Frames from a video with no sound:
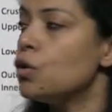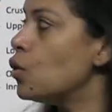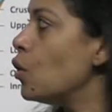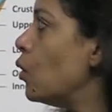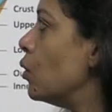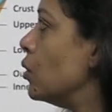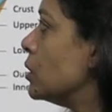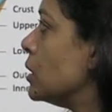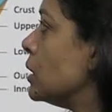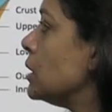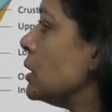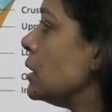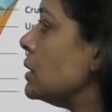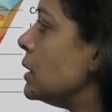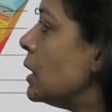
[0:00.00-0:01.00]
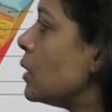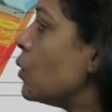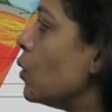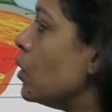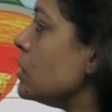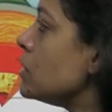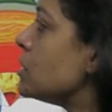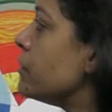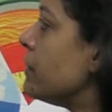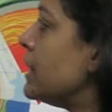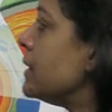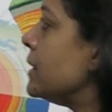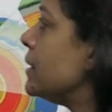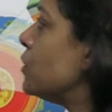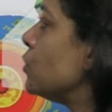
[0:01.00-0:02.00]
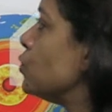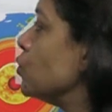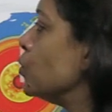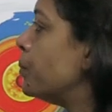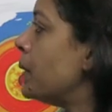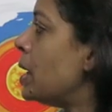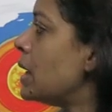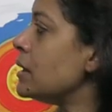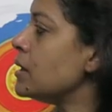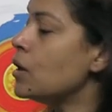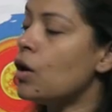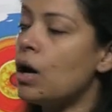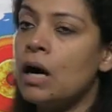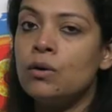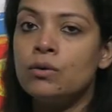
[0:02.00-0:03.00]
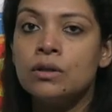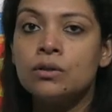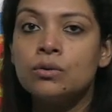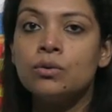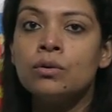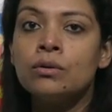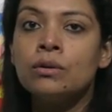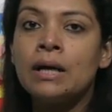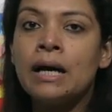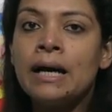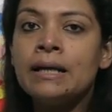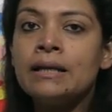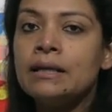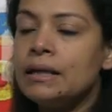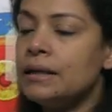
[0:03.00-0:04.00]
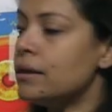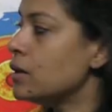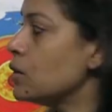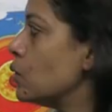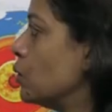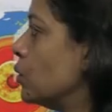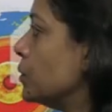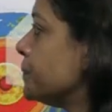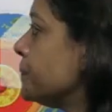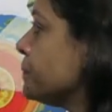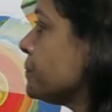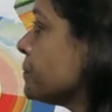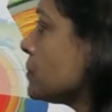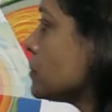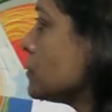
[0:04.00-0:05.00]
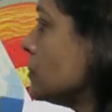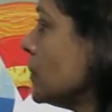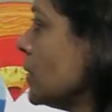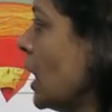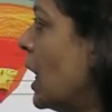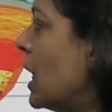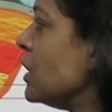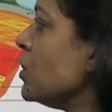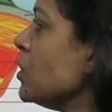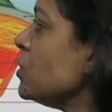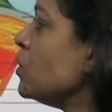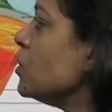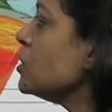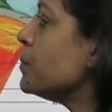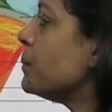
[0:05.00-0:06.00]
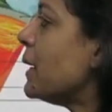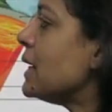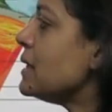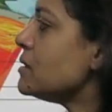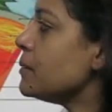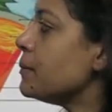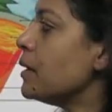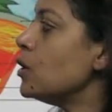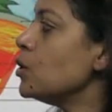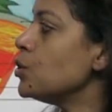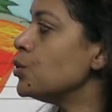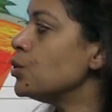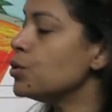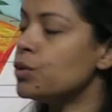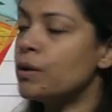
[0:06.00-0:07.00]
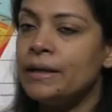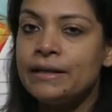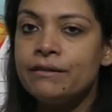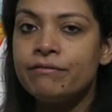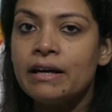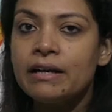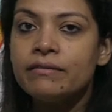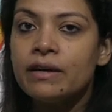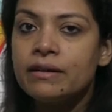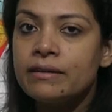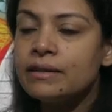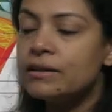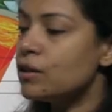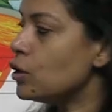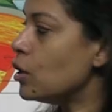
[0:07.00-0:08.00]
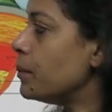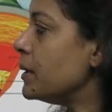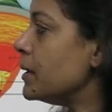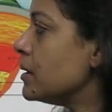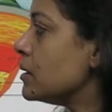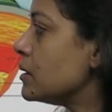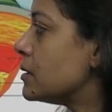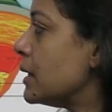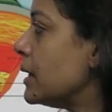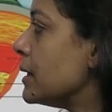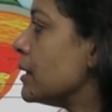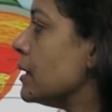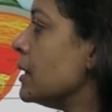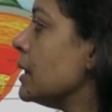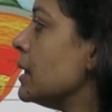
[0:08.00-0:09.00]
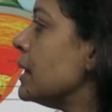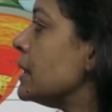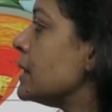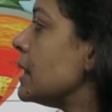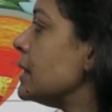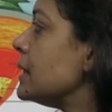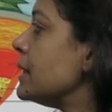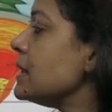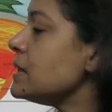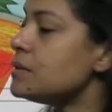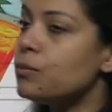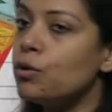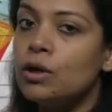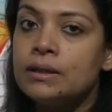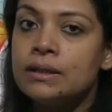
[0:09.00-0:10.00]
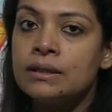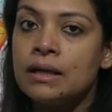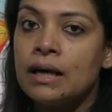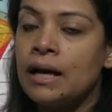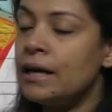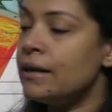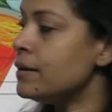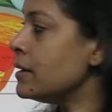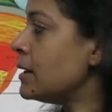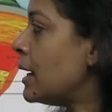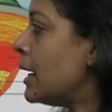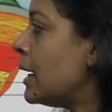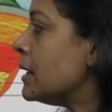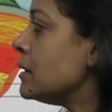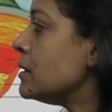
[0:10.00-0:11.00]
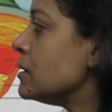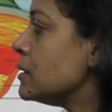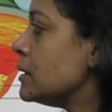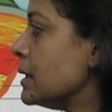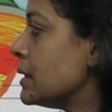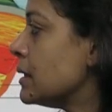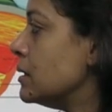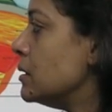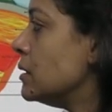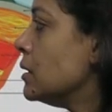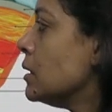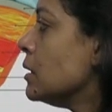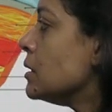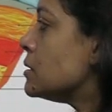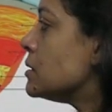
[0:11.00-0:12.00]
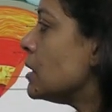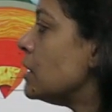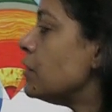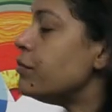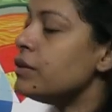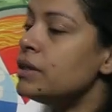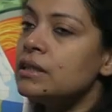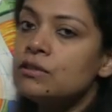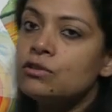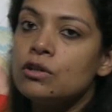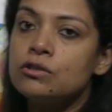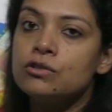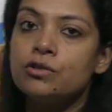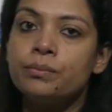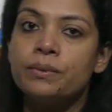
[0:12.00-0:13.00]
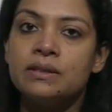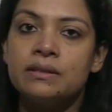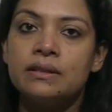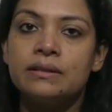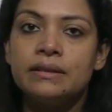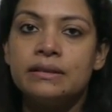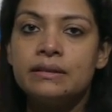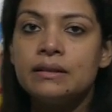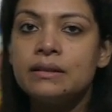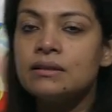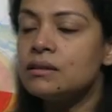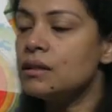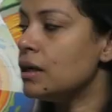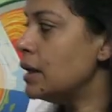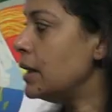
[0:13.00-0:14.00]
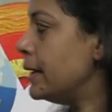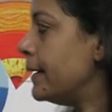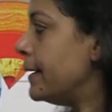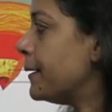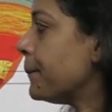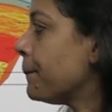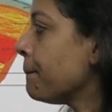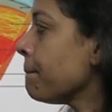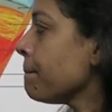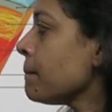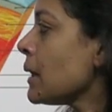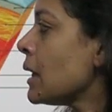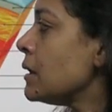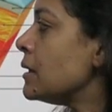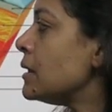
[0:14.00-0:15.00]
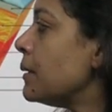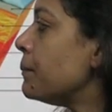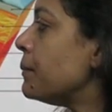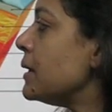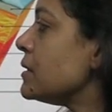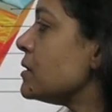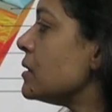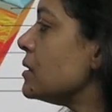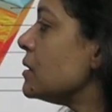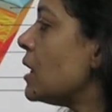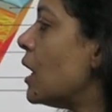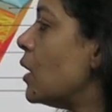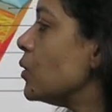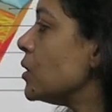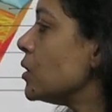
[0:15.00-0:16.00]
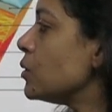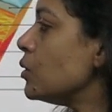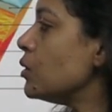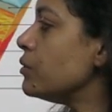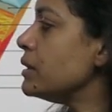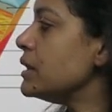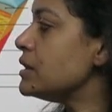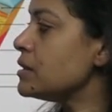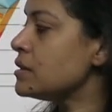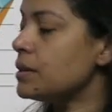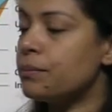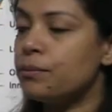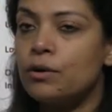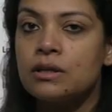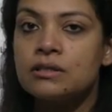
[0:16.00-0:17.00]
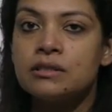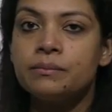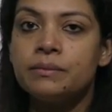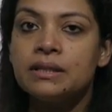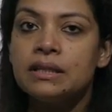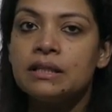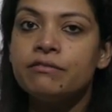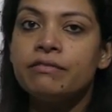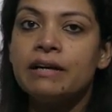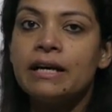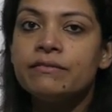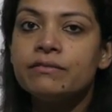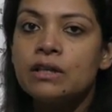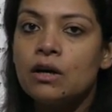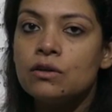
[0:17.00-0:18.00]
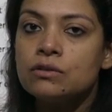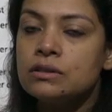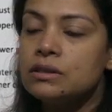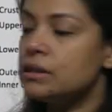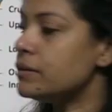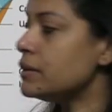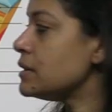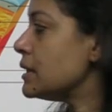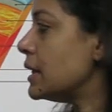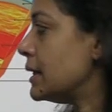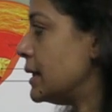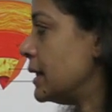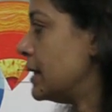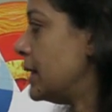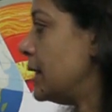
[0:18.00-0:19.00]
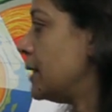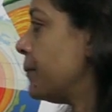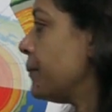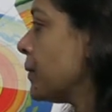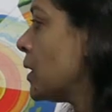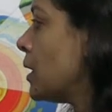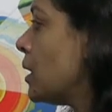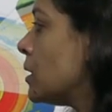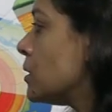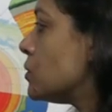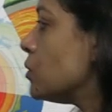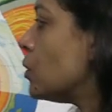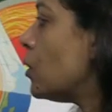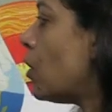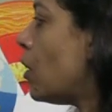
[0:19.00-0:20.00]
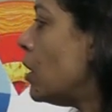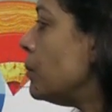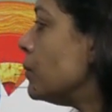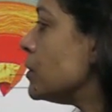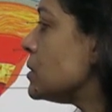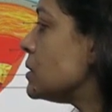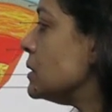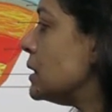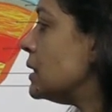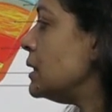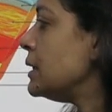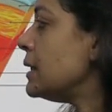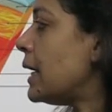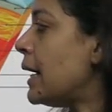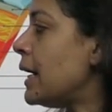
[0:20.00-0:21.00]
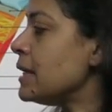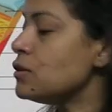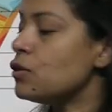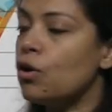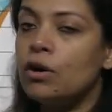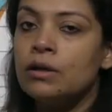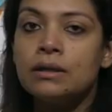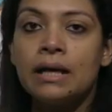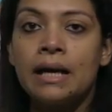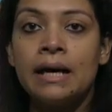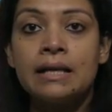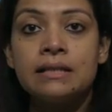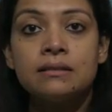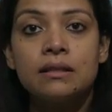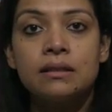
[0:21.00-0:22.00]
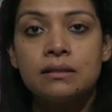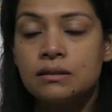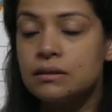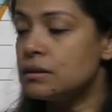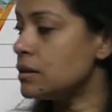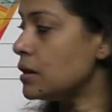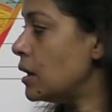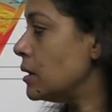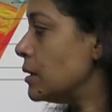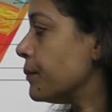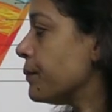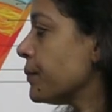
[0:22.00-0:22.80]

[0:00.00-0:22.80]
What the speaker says: Core. The core is divided into two parts, outer core and inner core. Outer core spans about 2500 kilometers thick. It contains molten iron and nickel. Sulfur is also present in this layer. The temperature in the outer core reaches approximately 5000 degrees centigrade. So almost nearly as hot as sun.